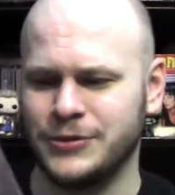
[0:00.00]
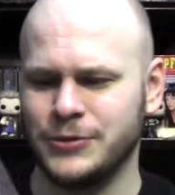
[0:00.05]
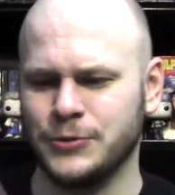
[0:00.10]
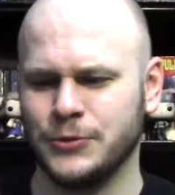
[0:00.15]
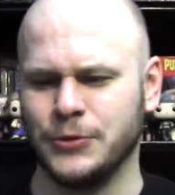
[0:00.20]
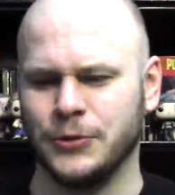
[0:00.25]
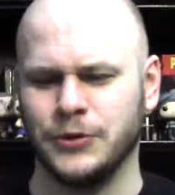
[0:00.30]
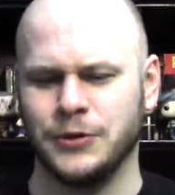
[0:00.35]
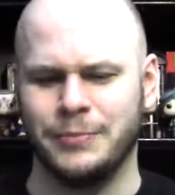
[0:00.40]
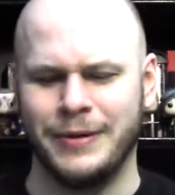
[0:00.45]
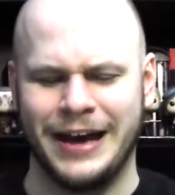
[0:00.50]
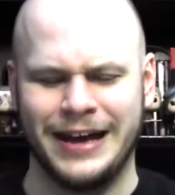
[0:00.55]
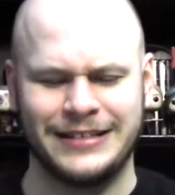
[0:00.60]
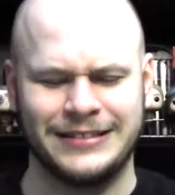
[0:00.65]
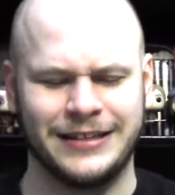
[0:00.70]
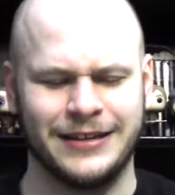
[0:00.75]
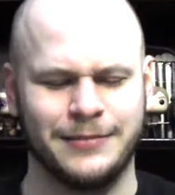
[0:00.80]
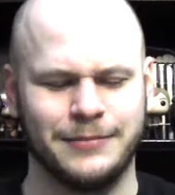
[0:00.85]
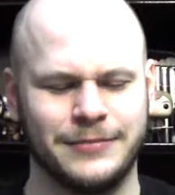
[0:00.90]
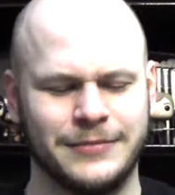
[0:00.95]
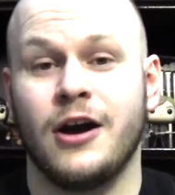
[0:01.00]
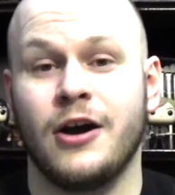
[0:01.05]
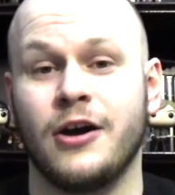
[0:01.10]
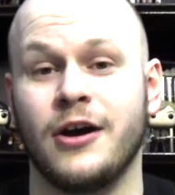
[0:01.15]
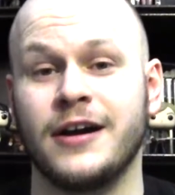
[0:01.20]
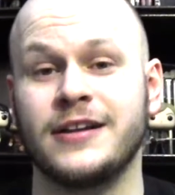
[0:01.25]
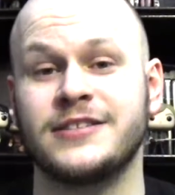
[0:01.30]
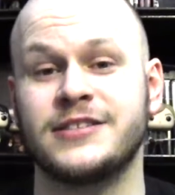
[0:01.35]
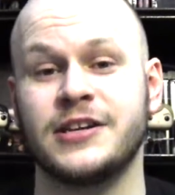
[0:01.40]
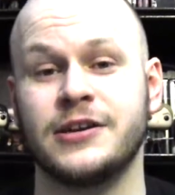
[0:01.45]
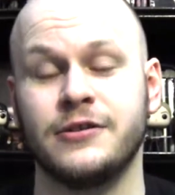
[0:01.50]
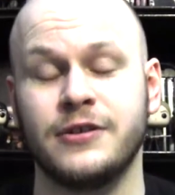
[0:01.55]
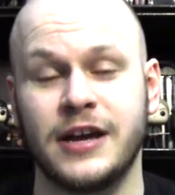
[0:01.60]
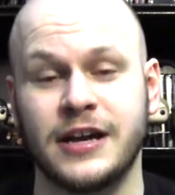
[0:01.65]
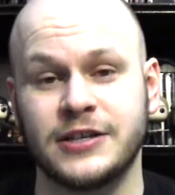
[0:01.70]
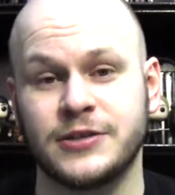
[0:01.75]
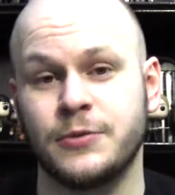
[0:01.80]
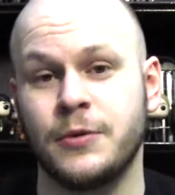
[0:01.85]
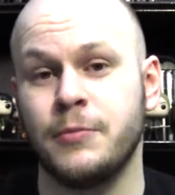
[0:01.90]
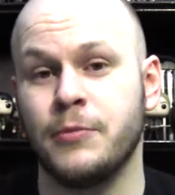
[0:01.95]
Too cool to pass up. Alright, so
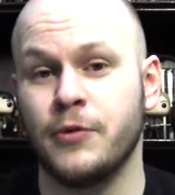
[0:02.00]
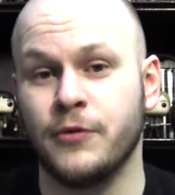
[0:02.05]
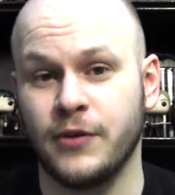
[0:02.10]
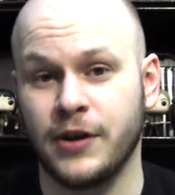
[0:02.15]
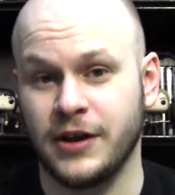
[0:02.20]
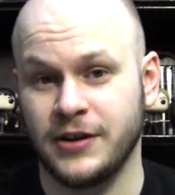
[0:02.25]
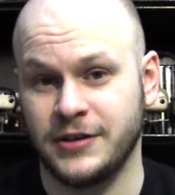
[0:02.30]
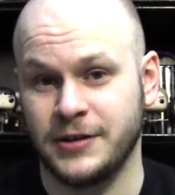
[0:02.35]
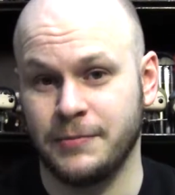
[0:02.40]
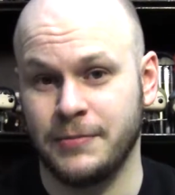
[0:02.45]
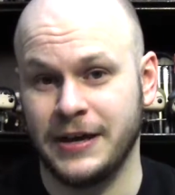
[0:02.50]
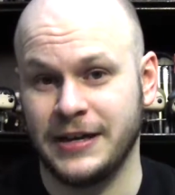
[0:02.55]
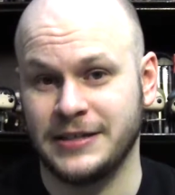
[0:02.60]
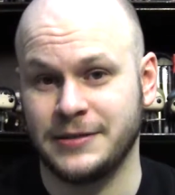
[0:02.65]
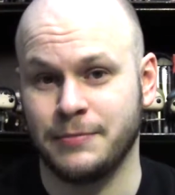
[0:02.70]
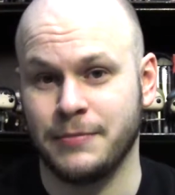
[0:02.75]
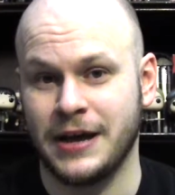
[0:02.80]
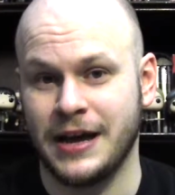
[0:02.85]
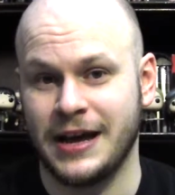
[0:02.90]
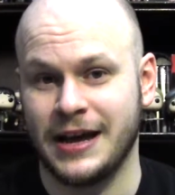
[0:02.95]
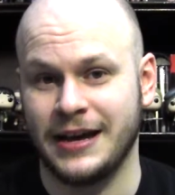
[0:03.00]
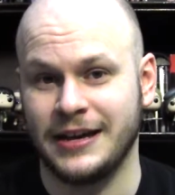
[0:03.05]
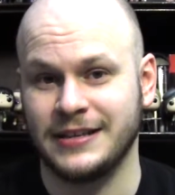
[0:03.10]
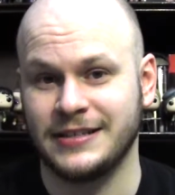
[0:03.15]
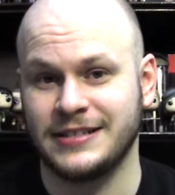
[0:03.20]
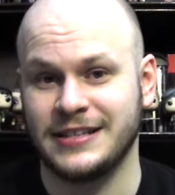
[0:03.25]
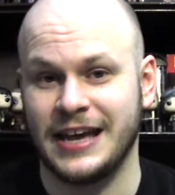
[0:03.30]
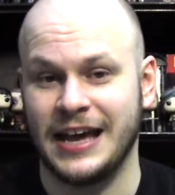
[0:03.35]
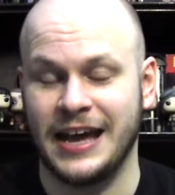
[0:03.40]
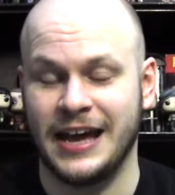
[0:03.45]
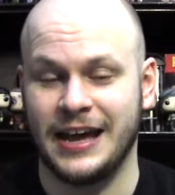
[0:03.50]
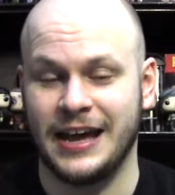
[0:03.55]
next we move on to Best Buys.